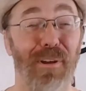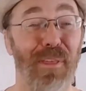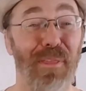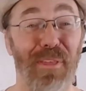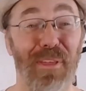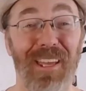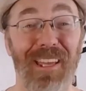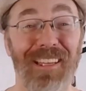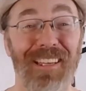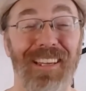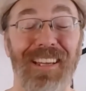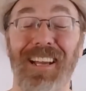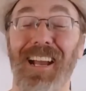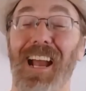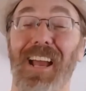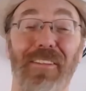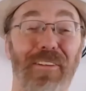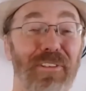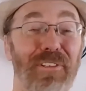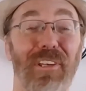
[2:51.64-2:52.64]
everything
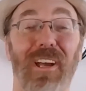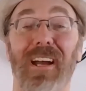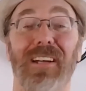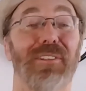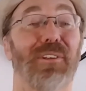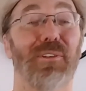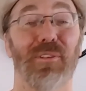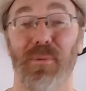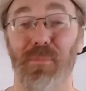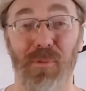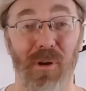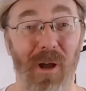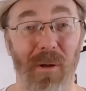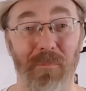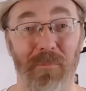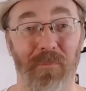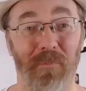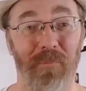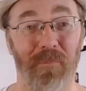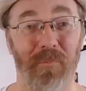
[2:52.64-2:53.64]
and that size isn't a
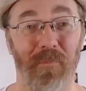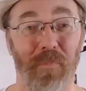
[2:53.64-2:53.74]
problem.